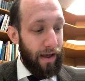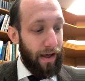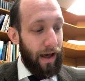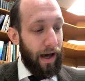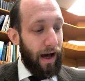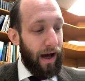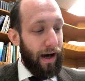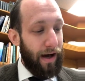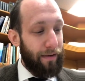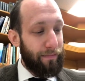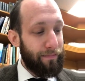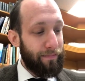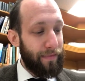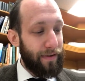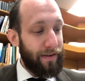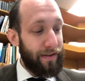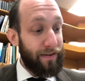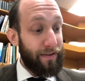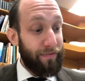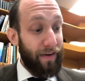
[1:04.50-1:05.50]

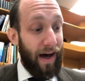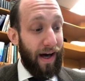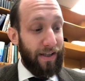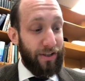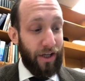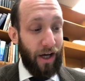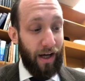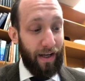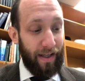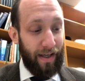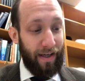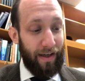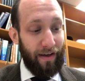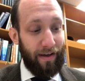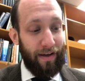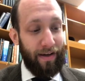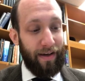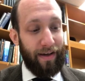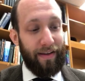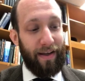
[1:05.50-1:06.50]
Devash, honey,
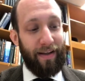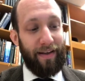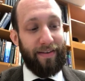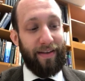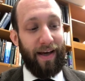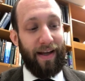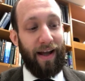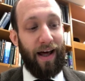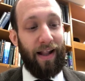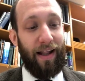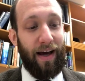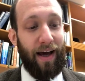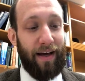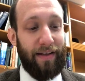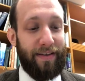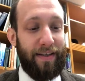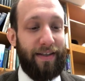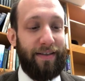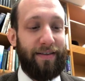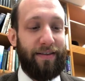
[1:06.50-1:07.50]
kedei liten al
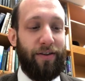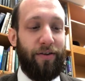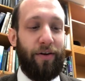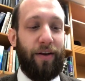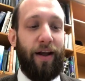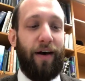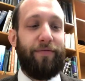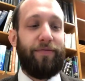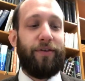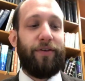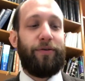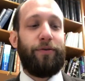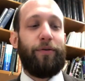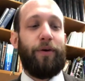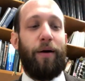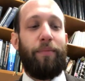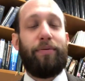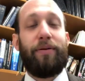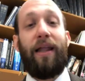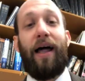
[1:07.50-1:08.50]
hakatit, so enough to
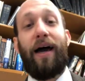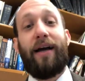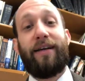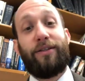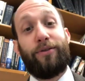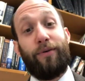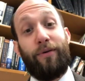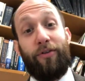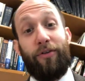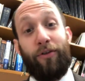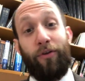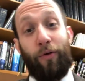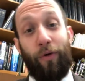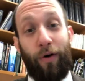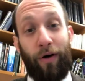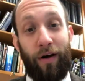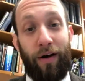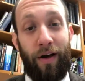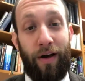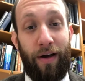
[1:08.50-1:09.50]
apply to a
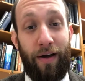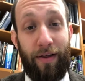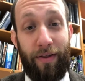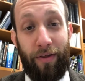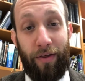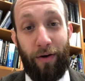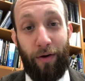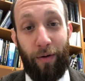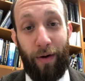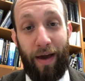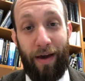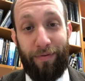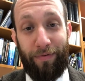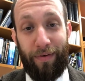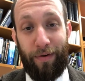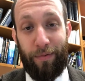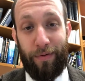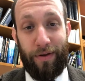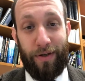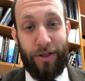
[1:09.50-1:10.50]
sore. So if
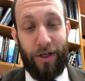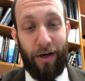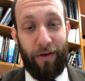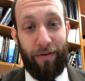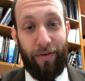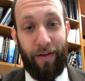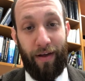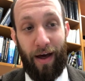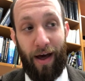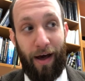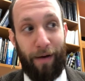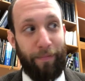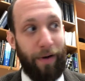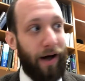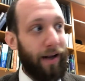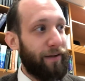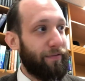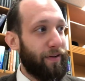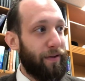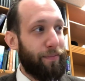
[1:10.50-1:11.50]
it was just
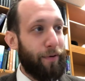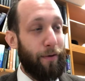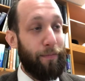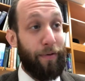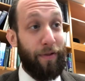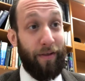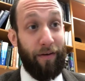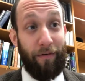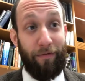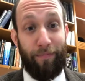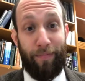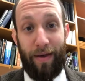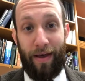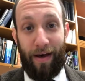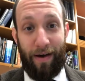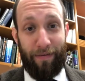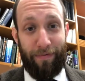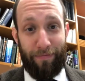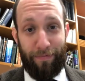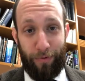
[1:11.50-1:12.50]
honey for the purpose of
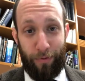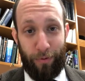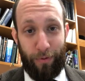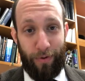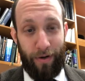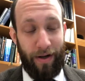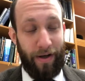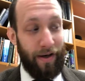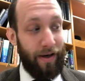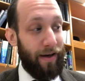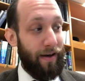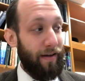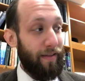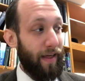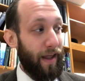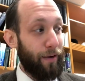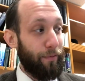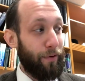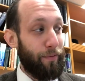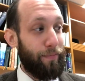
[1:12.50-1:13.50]
being a food,
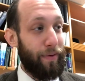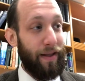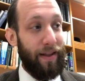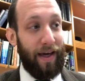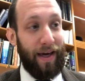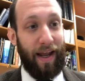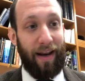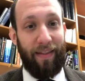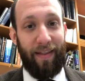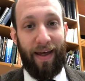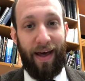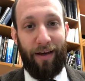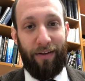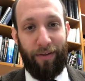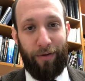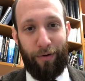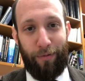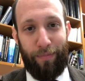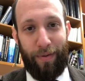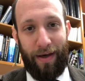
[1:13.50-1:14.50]
then it would be like anything
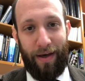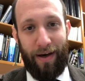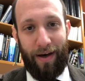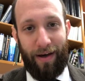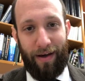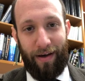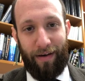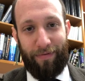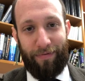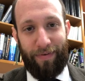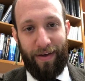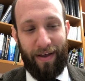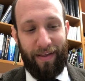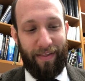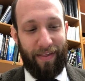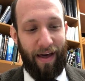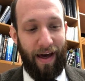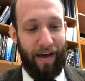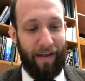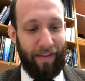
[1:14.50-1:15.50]
else. It would be a fig
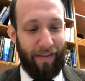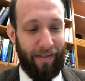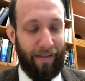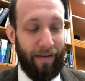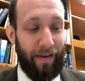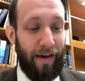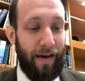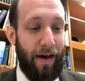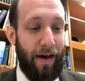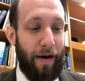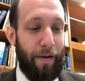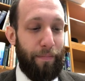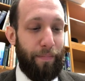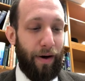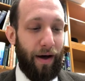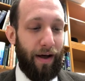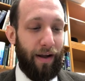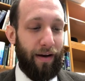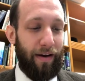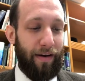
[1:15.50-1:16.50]
size.
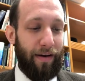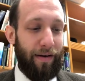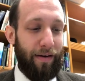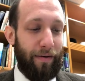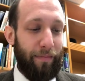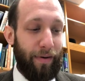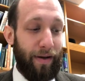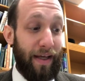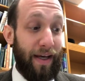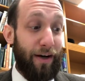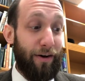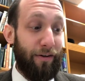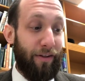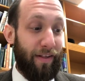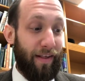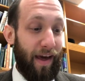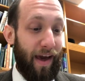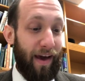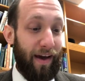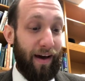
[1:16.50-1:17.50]
But here it's
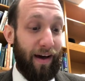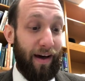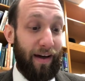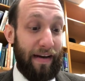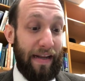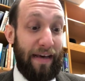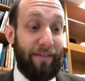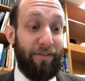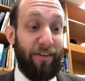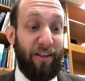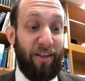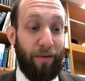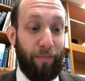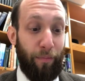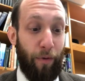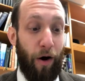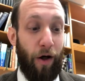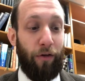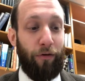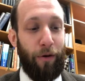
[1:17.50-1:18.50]
saying an even
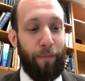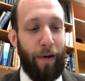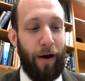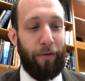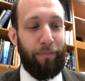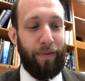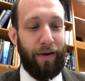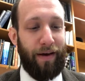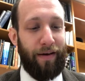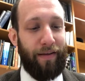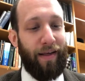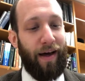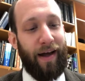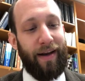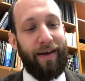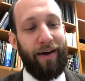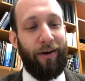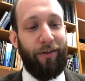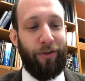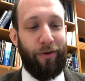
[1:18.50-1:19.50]
smaller amount because
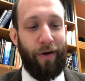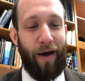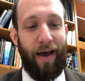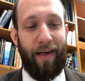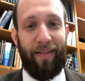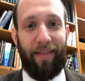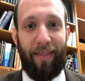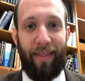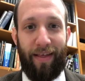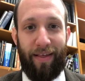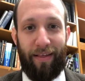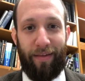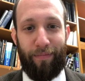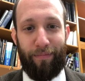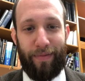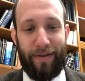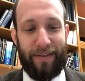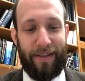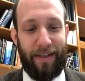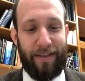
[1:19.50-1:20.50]
honey also has this
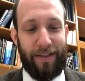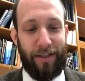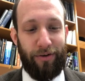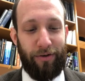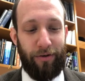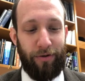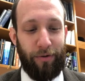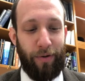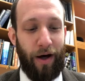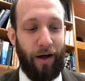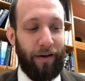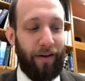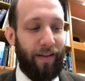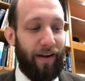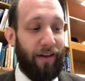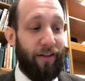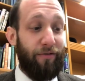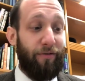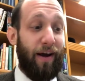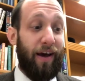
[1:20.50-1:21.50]
medicinal quality
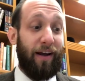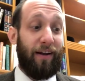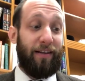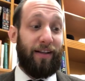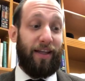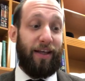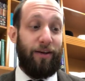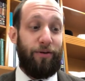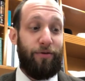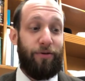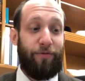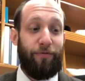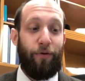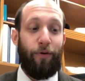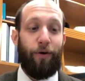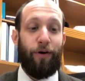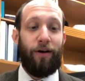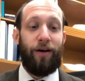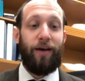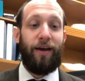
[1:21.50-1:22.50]
that is regularly used
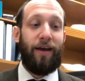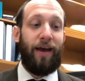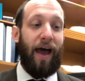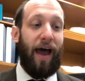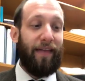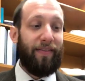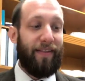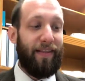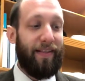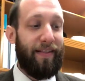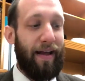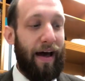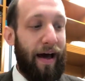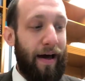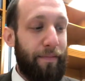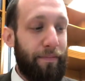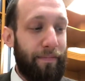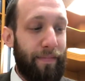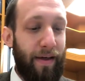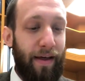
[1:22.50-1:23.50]
for at this
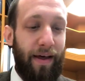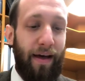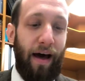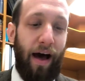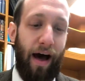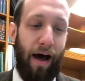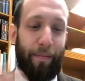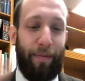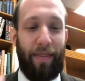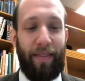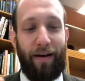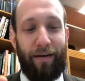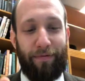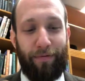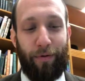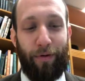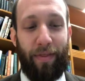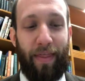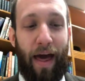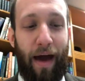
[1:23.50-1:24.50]
time, and
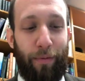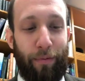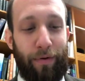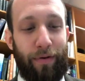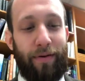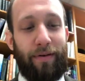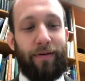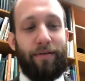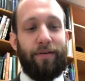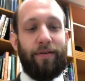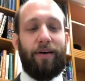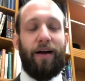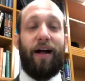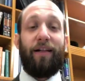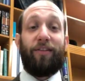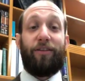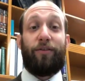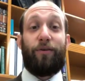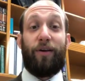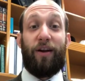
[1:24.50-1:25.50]
therefore that would
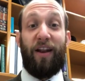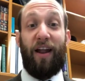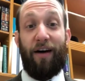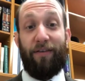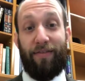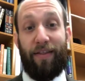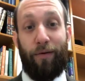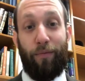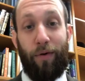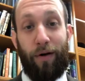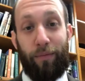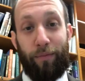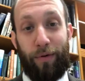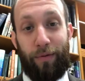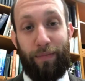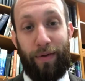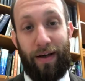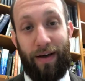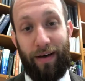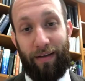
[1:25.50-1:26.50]
constitute enough that one
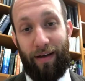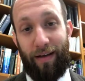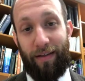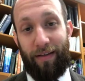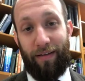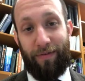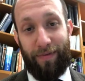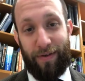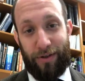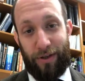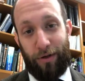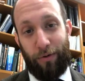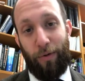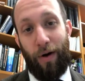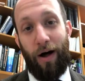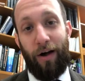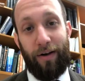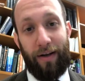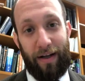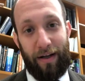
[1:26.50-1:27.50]
would be a sufficient
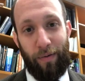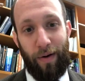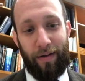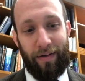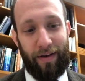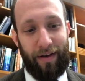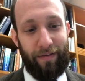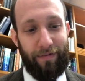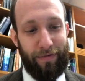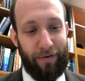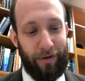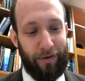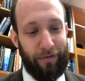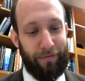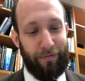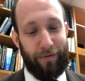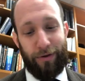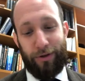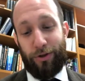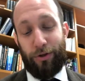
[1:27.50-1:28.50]
quality and quantity
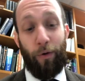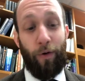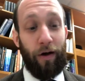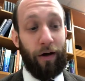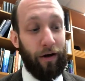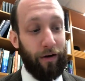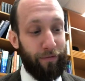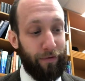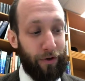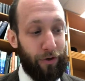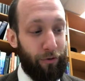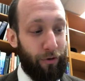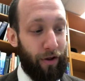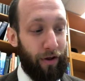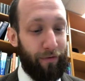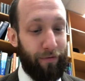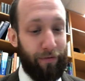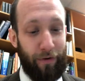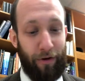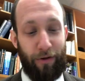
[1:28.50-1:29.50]
for storing or for
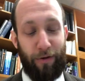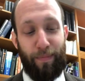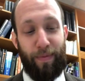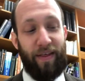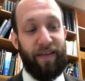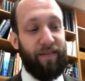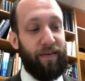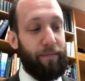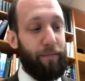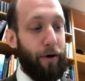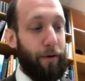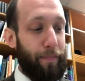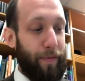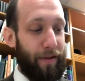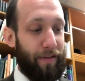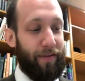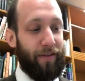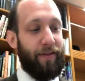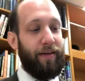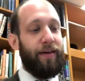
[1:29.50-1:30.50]
using for a specific
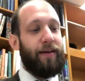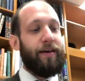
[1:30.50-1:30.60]
purpose.